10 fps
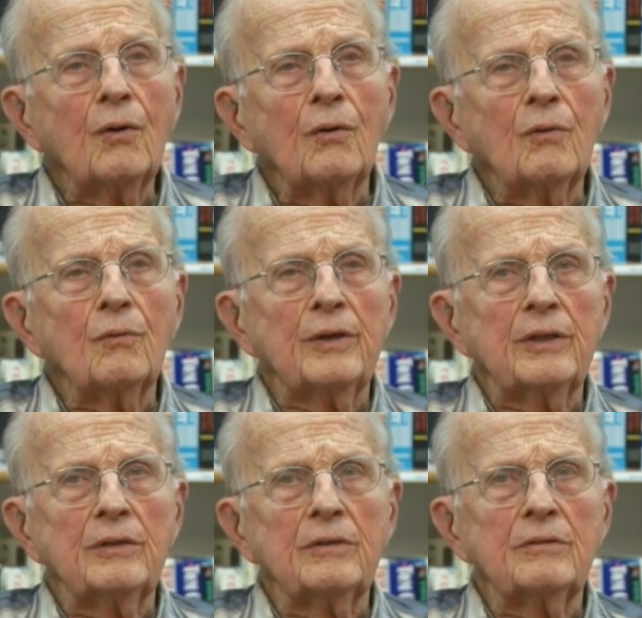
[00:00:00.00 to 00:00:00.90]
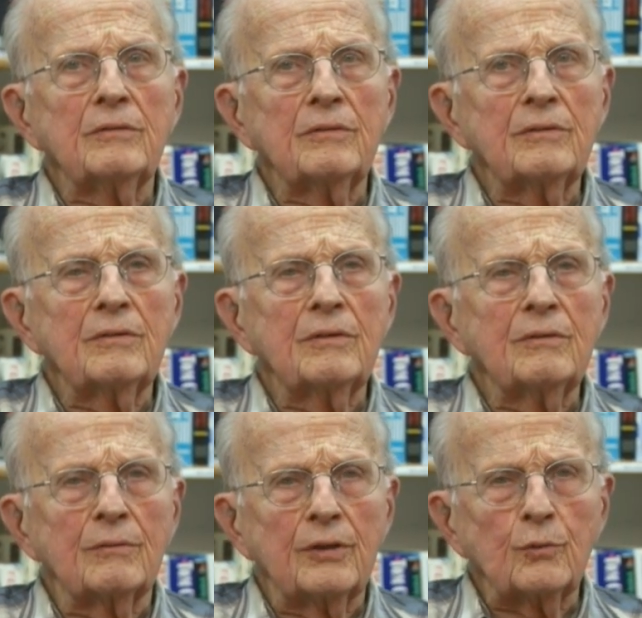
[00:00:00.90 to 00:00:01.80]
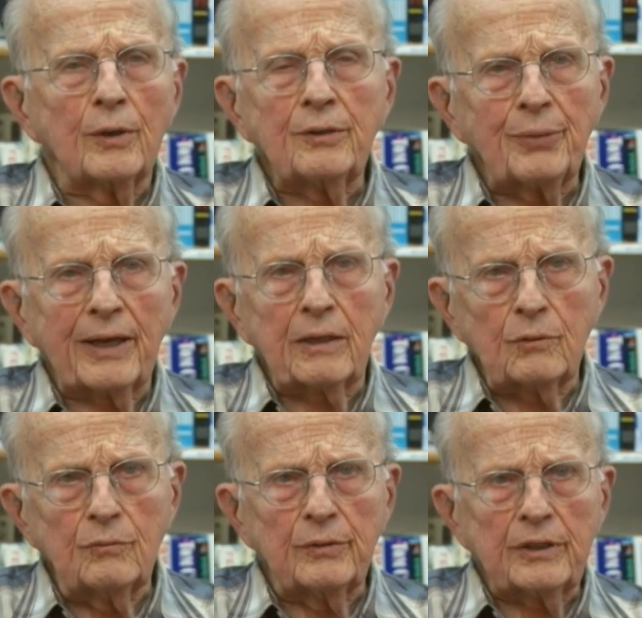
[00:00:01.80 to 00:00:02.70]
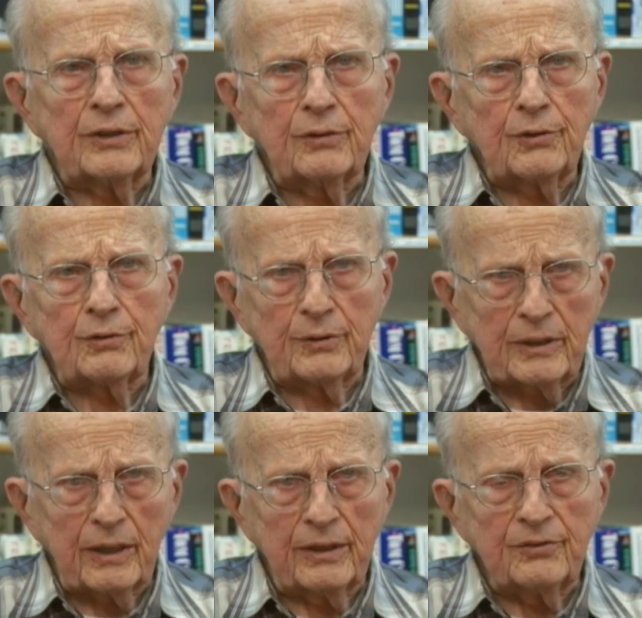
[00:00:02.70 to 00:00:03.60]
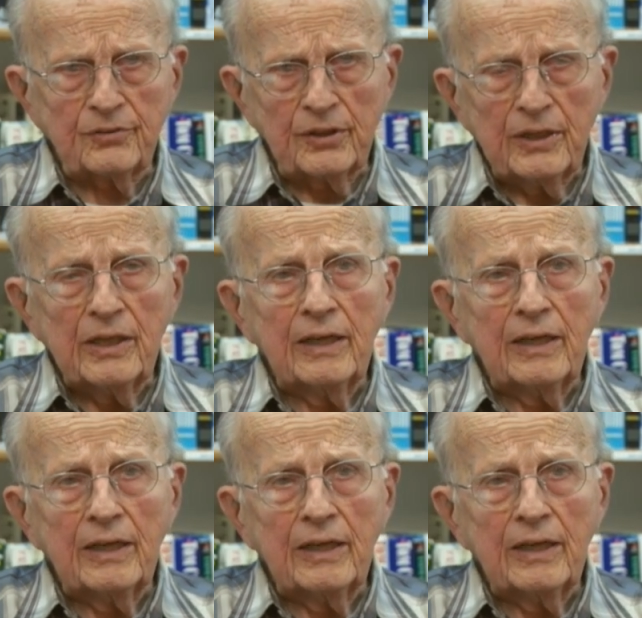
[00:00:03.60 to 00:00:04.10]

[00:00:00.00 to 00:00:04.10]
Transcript: we were in one battle and we killed 3 guys,